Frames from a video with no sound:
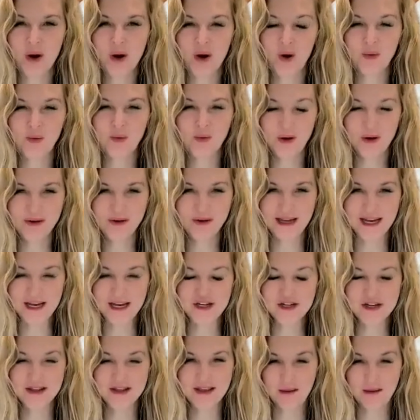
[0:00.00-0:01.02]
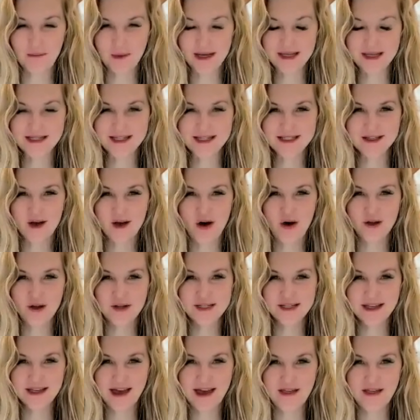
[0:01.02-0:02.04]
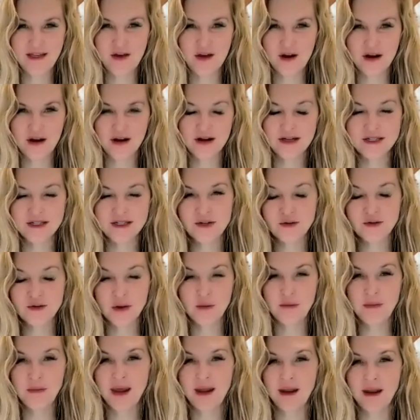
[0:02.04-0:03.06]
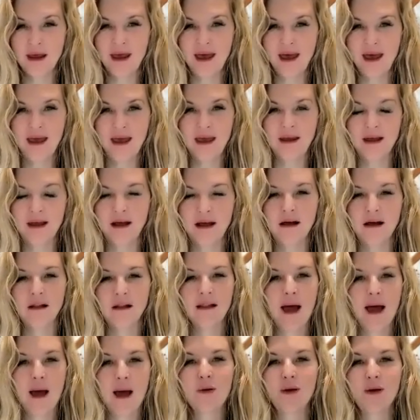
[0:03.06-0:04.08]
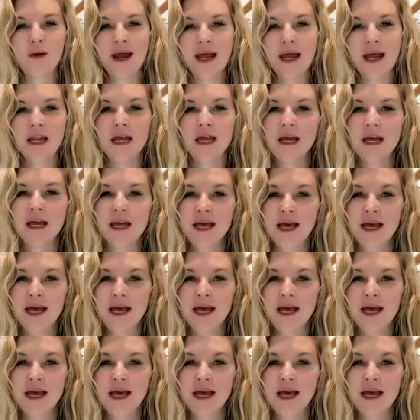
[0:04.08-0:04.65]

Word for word: or world engine that brings us all together to communicate and collaborate